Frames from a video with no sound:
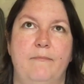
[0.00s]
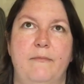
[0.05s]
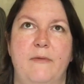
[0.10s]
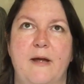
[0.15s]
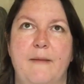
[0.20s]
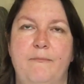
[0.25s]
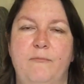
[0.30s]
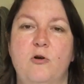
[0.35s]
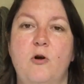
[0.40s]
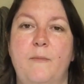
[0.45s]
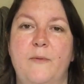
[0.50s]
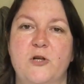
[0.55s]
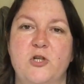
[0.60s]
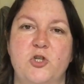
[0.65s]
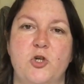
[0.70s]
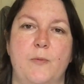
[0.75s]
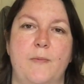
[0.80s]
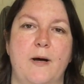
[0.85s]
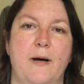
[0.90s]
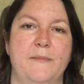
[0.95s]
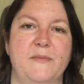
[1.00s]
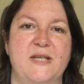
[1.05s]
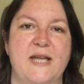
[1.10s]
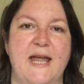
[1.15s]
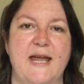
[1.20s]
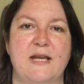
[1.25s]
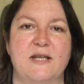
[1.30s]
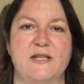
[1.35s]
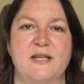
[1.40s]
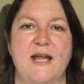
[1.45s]
a proper shop
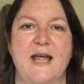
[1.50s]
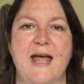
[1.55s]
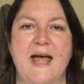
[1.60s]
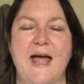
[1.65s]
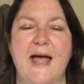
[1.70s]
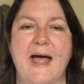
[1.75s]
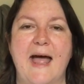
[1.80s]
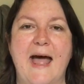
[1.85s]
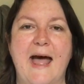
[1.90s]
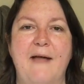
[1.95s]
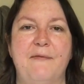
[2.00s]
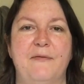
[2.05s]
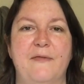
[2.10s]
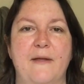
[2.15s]
update at